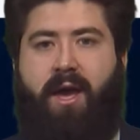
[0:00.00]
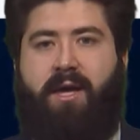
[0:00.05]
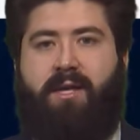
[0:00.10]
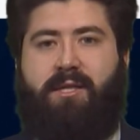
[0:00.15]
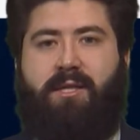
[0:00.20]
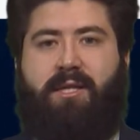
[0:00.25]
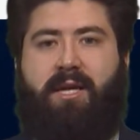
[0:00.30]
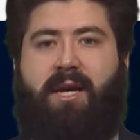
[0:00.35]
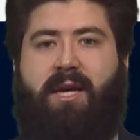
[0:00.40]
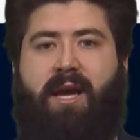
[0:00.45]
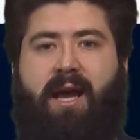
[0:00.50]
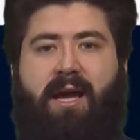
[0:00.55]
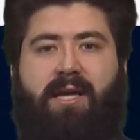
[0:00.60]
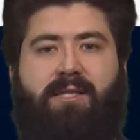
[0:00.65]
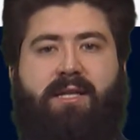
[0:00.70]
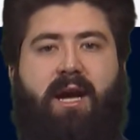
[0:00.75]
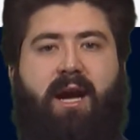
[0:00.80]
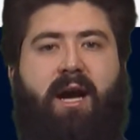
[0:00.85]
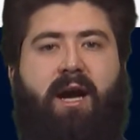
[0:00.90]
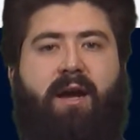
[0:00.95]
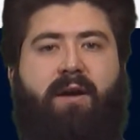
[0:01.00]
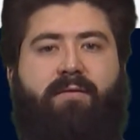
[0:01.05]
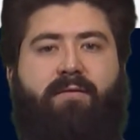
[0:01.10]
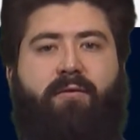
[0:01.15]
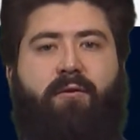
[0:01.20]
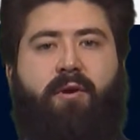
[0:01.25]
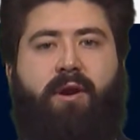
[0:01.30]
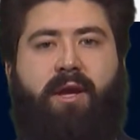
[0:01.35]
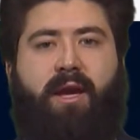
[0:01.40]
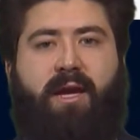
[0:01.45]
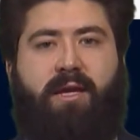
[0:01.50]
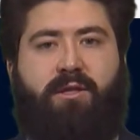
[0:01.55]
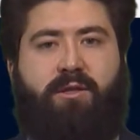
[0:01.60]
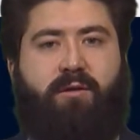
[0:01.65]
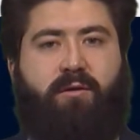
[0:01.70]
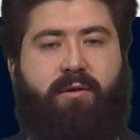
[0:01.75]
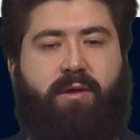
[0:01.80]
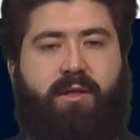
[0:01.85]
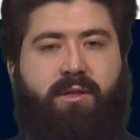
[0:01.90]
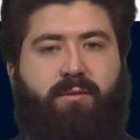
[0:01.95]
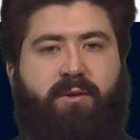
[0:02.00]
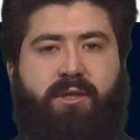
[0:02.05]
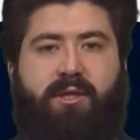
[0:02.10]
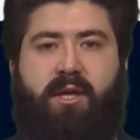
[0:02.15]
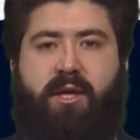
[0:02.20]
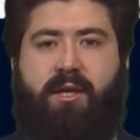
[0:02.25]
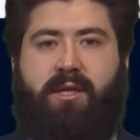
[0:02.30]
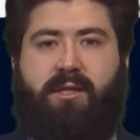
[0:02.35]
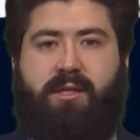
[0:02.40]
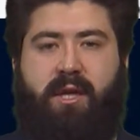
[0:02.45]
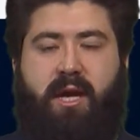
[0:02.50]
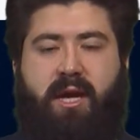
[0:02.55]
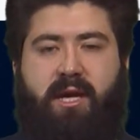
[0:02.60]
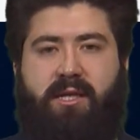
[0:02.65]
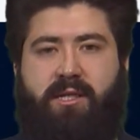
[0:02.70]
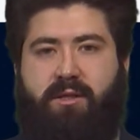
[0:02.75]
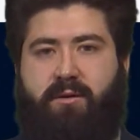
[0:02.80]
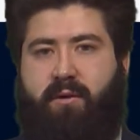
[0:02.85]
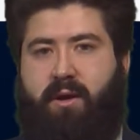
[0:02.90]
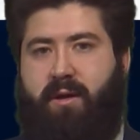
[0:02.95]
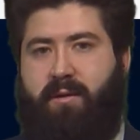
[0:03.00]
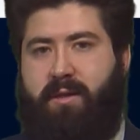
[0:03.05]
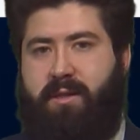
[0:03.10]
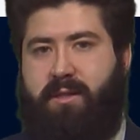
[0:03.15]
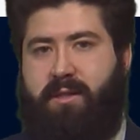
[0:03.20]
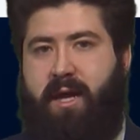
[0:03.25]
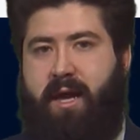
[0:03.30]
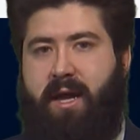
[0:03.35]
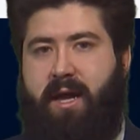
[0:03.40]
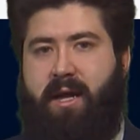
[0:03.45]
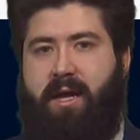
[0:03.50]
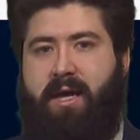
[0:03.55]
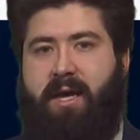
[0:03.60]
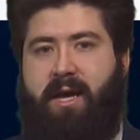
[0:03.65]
Today has a high of 48 degrees with sunny skies throughout the day.